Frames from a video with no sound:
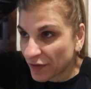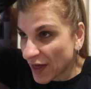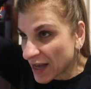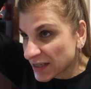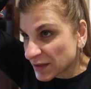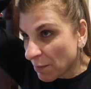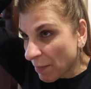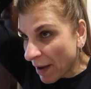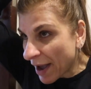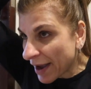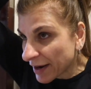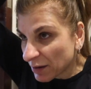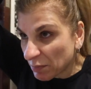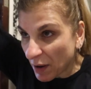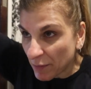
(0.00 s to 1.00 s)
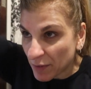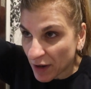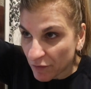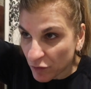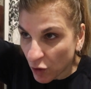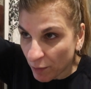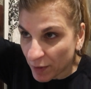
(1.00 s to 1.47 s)
that's back, but I mean,
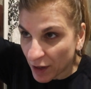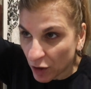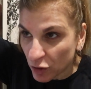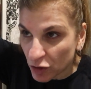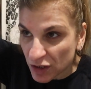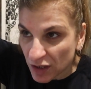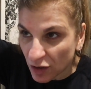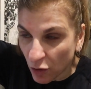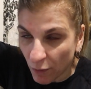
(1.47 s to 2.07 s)
I've not been losing.